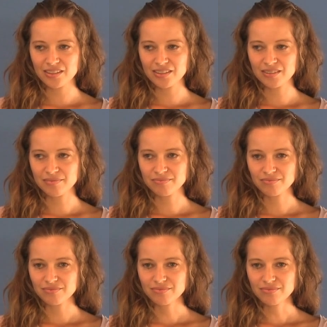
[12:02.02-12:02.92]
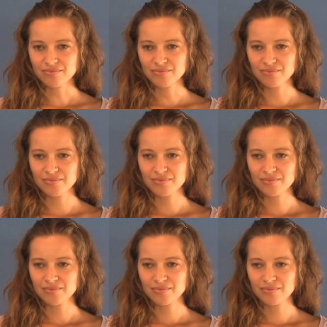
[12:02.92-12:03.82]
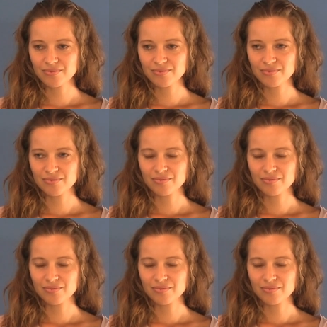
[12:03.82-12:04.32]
[no speech]